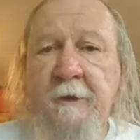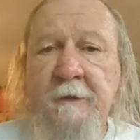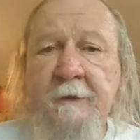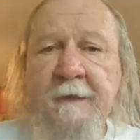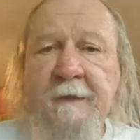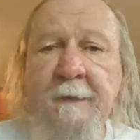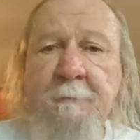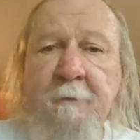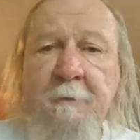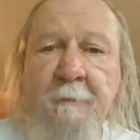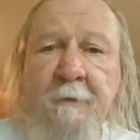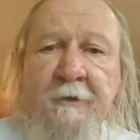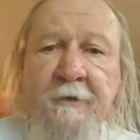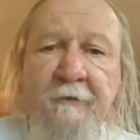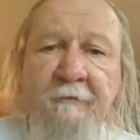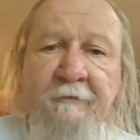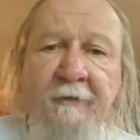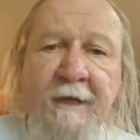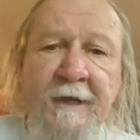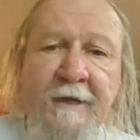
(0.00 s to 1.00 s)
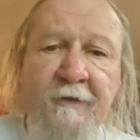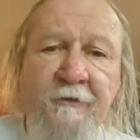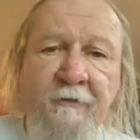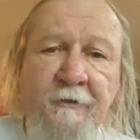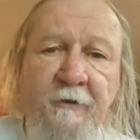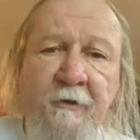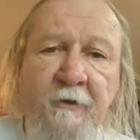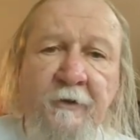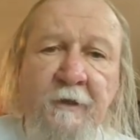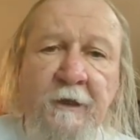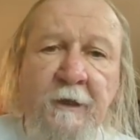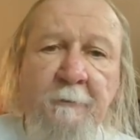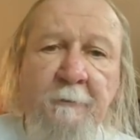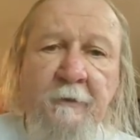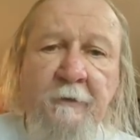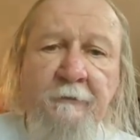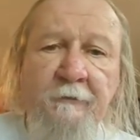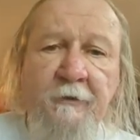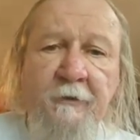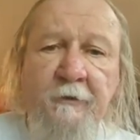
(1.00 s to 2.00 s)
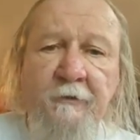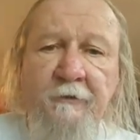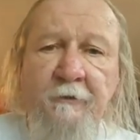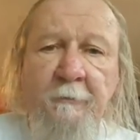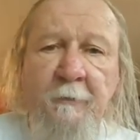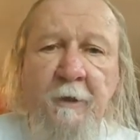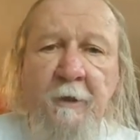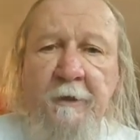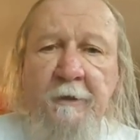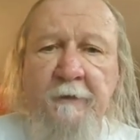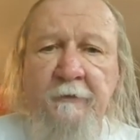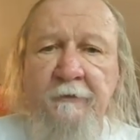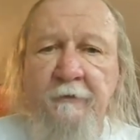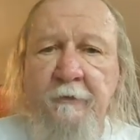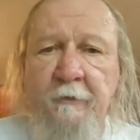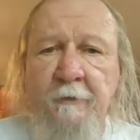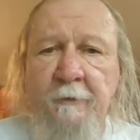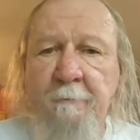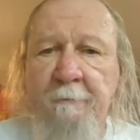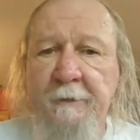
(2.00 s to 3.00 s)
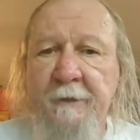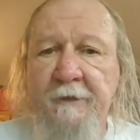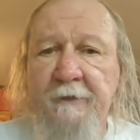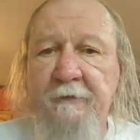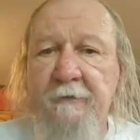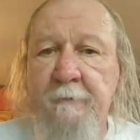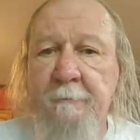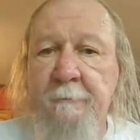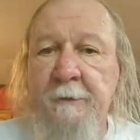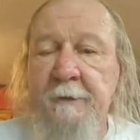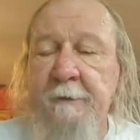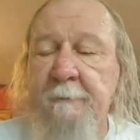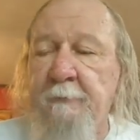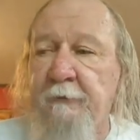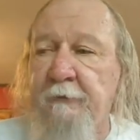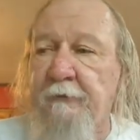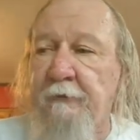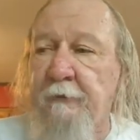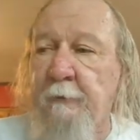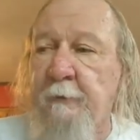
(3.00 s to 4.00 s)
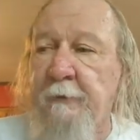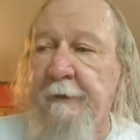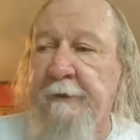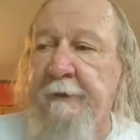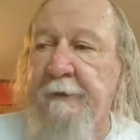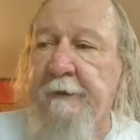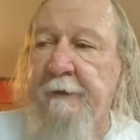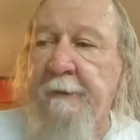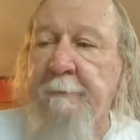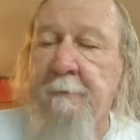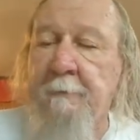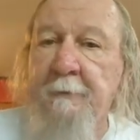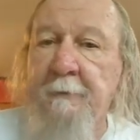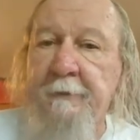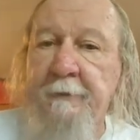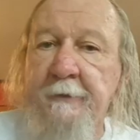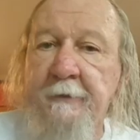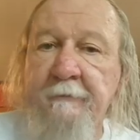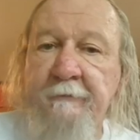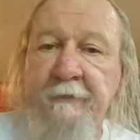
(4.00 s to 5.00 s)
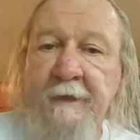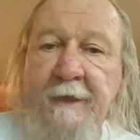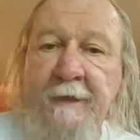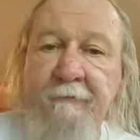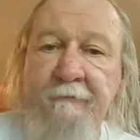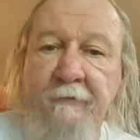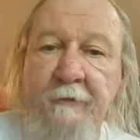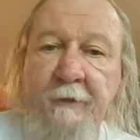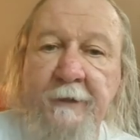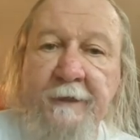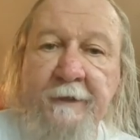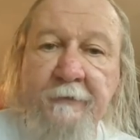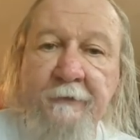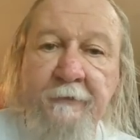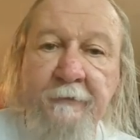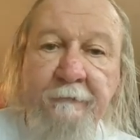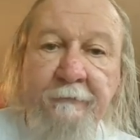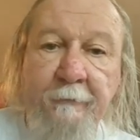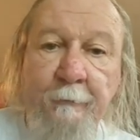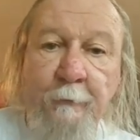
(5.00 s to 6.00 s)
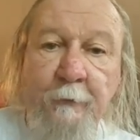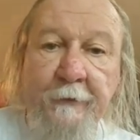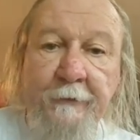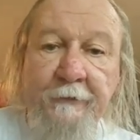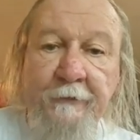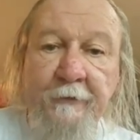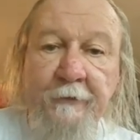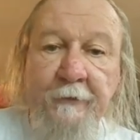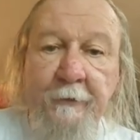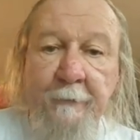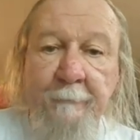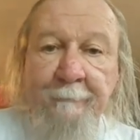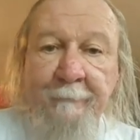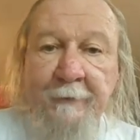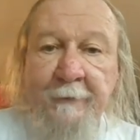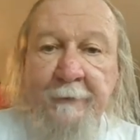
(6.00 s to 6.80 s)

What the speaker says: keep them in the vats for a couple of years. Americans are impatient people, so we keep them in the vat for aging for 1 year.